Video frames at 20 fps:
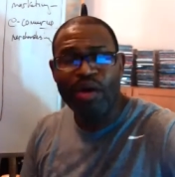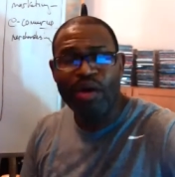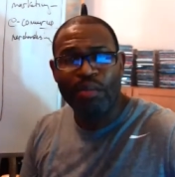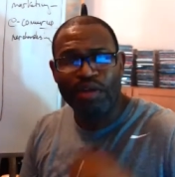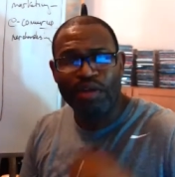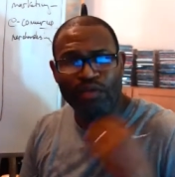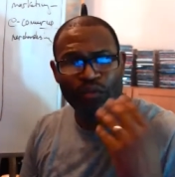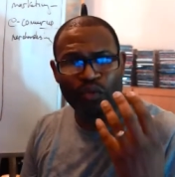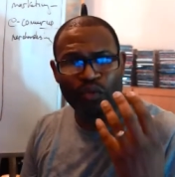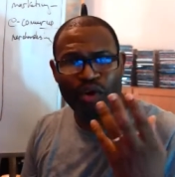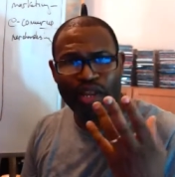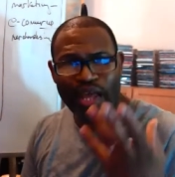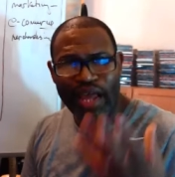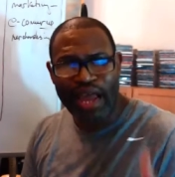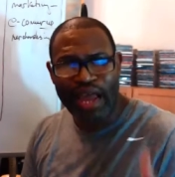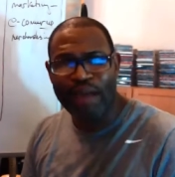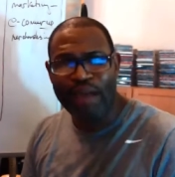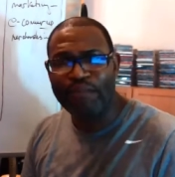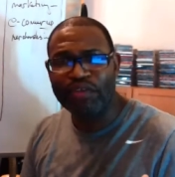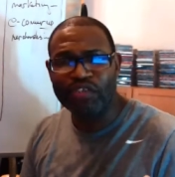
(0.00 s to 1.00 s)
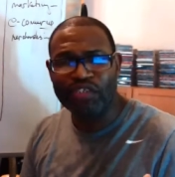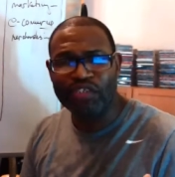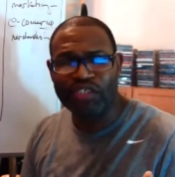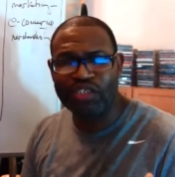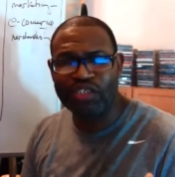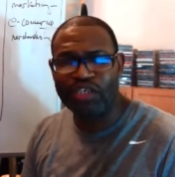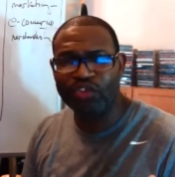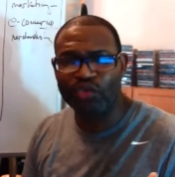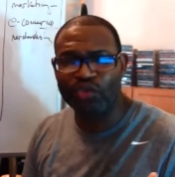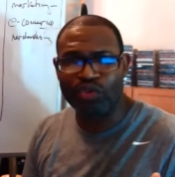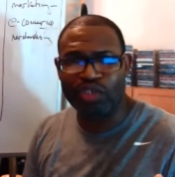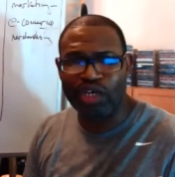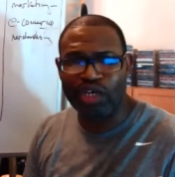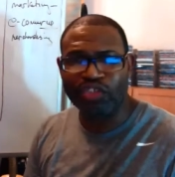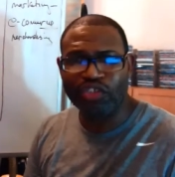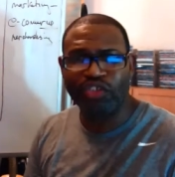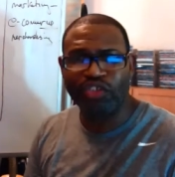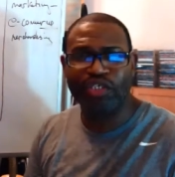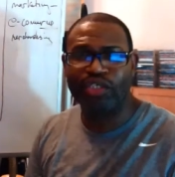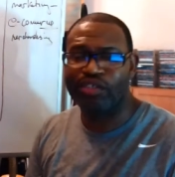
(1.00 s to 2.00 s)
But what happens in an
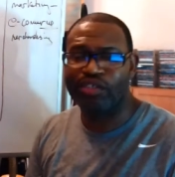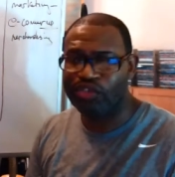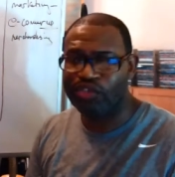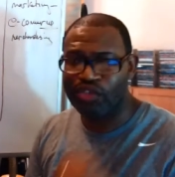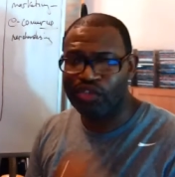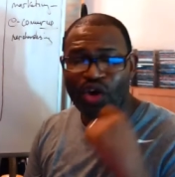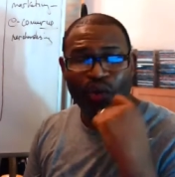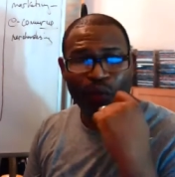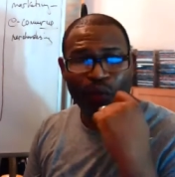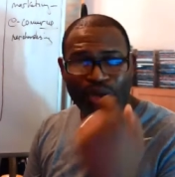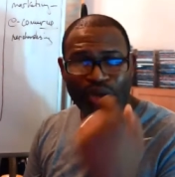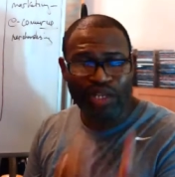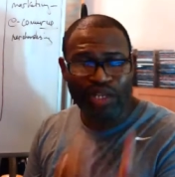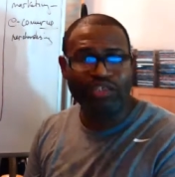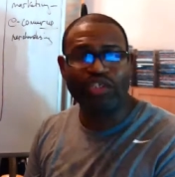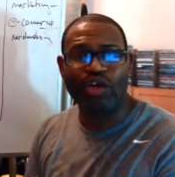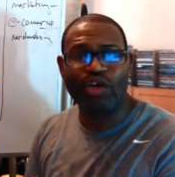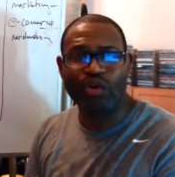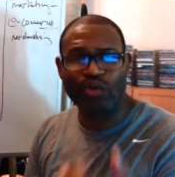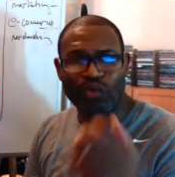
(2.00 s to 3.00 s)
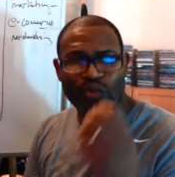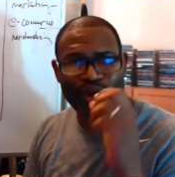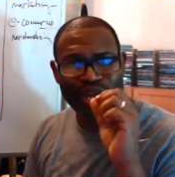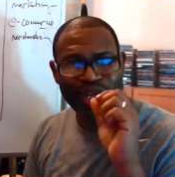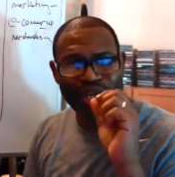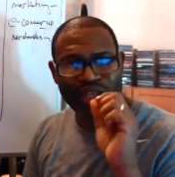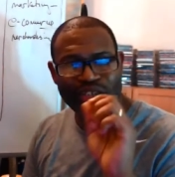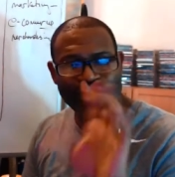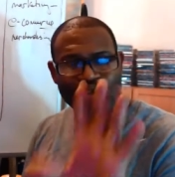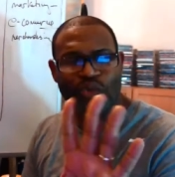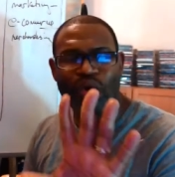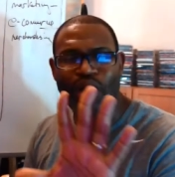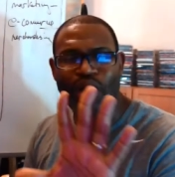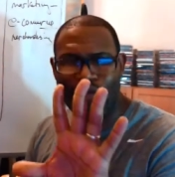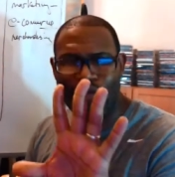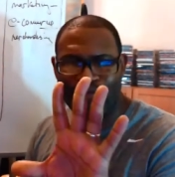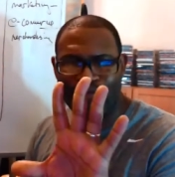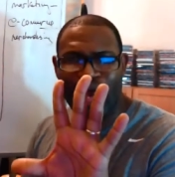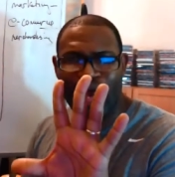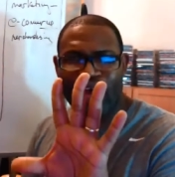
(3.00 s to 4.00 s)
introduction is we need to go directly to our
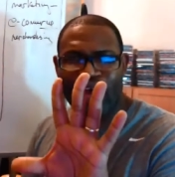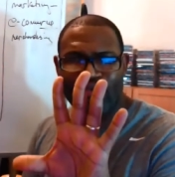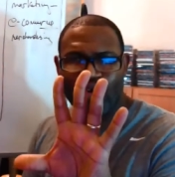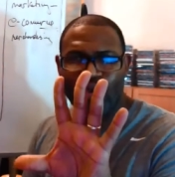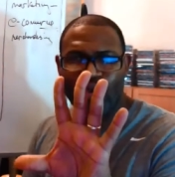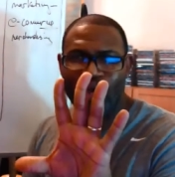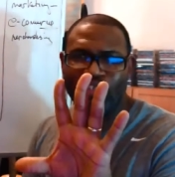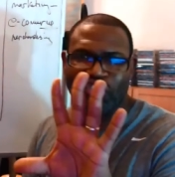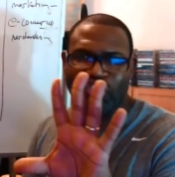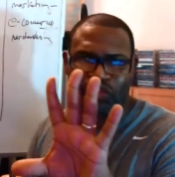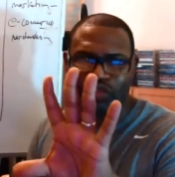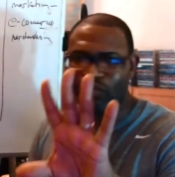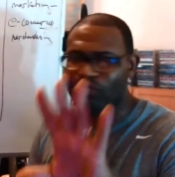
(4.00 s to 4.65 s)
5 questions,